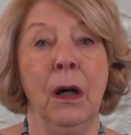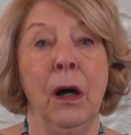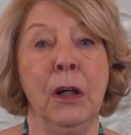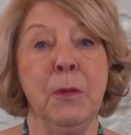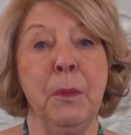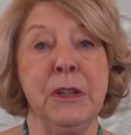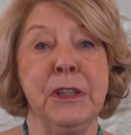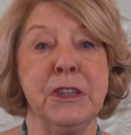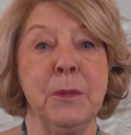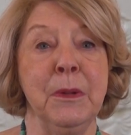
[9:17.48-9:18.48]
Other
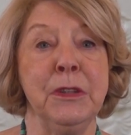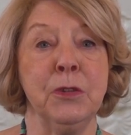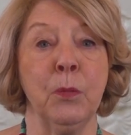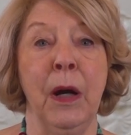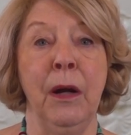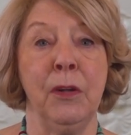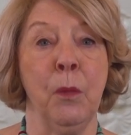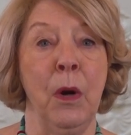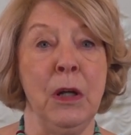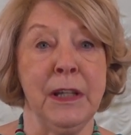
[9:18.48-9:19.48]
participants were the
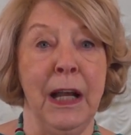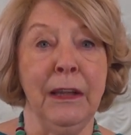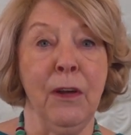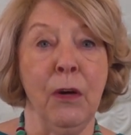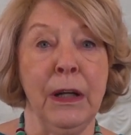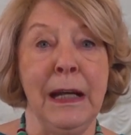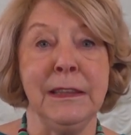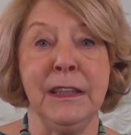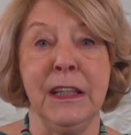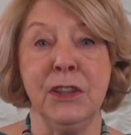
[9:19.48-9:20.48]
World Health
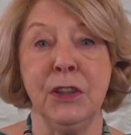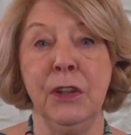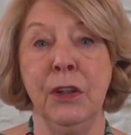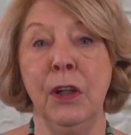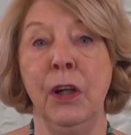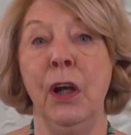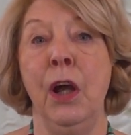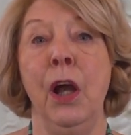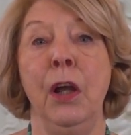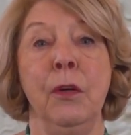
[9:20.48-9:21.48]
Organization,
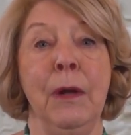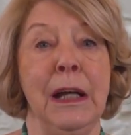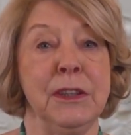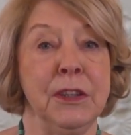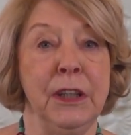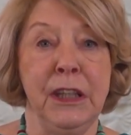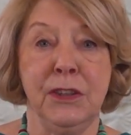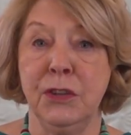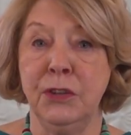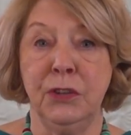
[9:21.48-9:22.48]
United
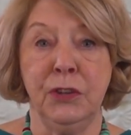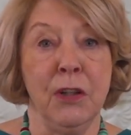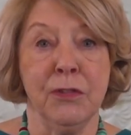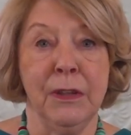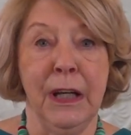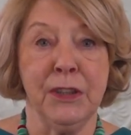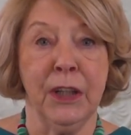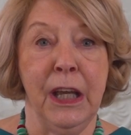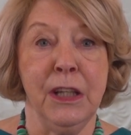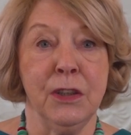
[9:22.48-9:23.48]
Nations Children
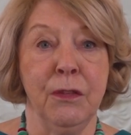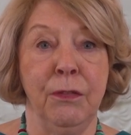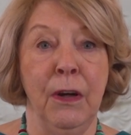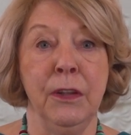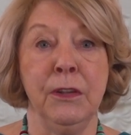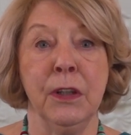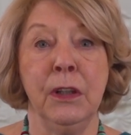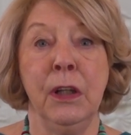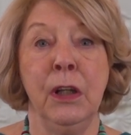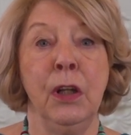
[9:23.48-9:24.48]
Education Fund,
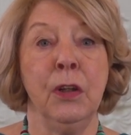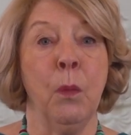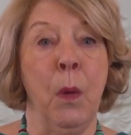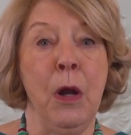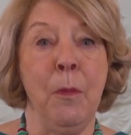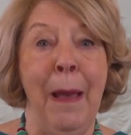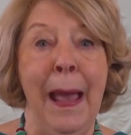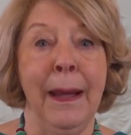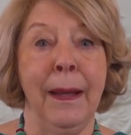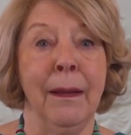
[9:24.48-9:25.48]
the World
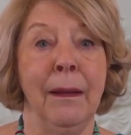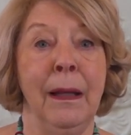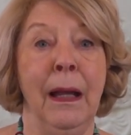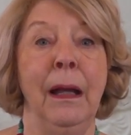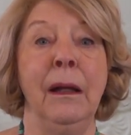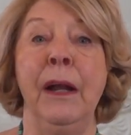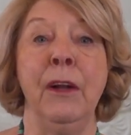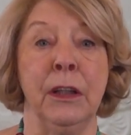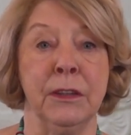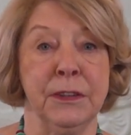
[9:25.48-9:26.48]
Bank, and
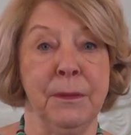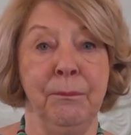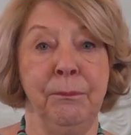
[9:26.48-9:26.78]
others.